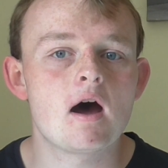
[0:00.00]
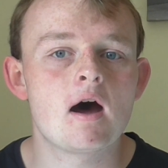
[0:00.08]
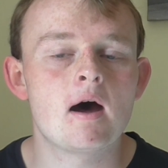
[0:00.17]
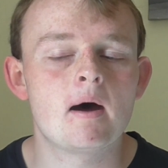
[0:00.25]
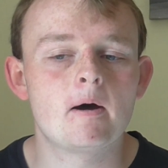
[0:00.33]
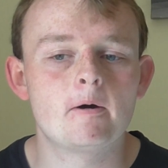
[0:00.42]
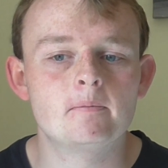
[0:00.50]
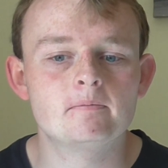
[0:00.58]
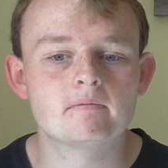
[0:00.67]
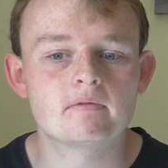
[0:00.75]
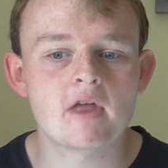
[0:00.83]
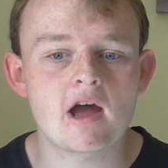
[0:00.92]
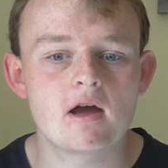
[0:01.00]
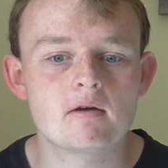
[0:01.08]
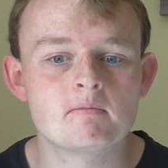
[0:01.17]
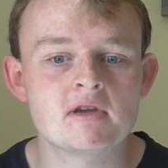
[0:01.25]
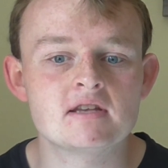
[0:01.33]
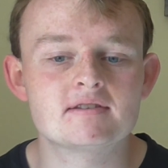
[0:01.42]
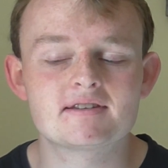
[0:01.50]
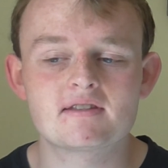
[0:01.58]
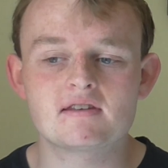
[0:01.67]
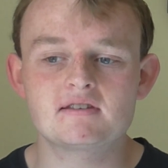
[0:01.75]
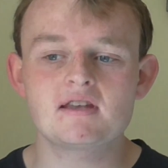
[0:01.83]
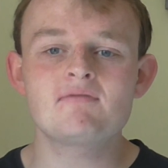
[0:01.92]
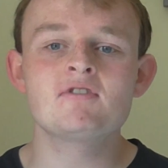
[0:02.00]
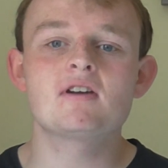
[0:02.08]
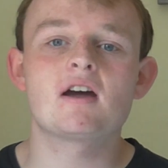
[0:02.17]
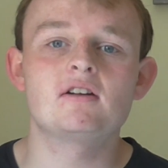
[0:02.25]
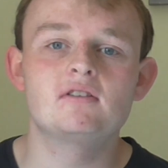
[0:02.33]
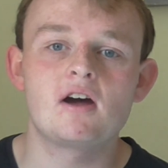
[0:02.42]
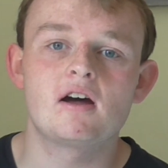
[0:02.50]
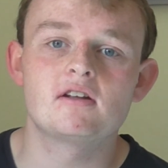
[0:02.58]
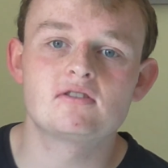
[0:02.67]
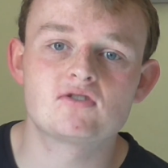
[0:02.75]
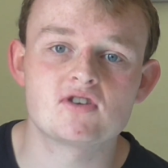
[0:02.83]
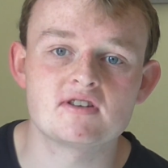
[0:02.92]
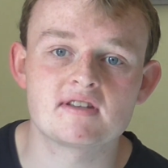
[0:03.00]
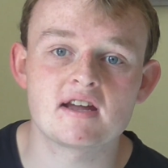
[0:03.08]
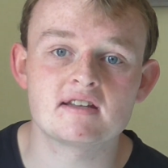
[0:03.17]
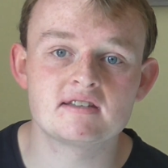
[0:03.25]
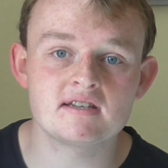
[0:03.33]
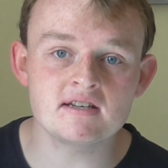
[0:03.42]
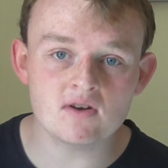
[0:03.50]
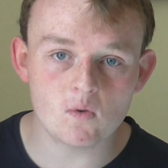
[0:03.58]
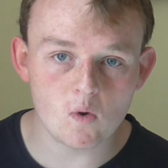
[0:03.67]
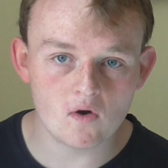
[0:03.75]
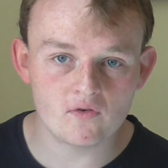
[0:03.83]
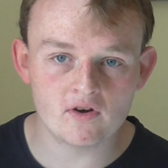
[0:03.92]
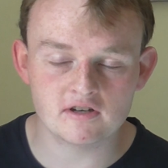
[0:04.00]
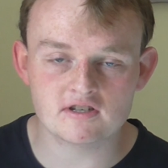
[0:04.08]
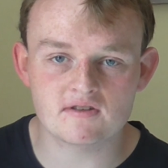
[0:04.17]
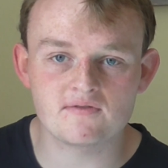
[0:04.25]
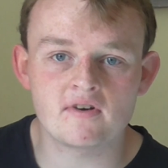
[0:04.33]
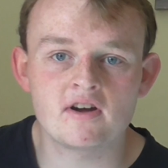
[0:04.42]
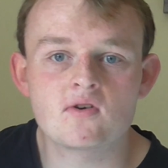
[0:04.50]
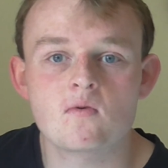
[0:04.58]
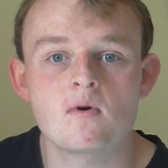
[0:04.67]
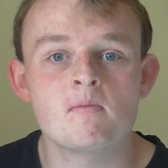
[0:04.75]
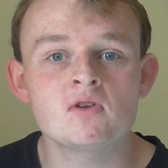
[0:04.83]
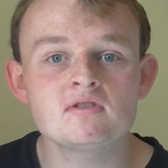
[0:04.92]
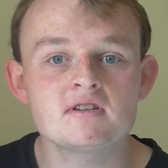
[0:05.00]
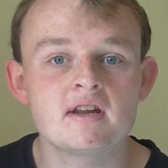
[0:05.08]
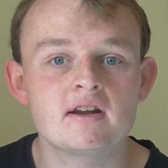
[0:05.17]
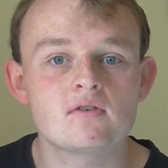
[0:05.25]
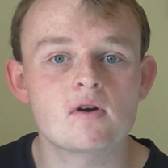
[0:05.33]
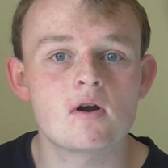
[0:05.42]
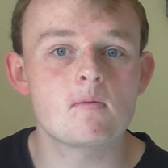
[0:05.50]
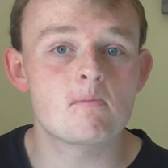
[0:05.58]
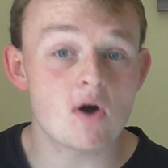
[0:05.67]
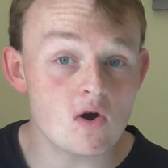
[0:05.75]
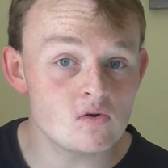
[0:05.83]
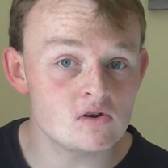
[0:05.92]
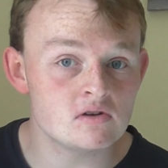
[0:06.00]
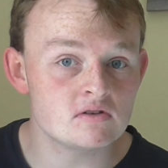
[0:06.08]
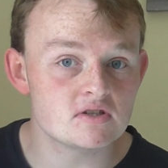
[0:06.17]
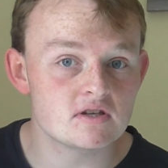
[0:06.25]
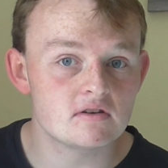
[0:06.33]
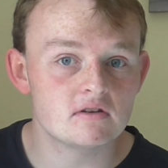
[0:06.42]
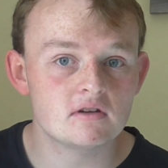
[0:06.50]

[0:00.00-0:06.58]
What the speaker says: That means the 7 countries that didn't qualify to the final were Montenegro, Poland,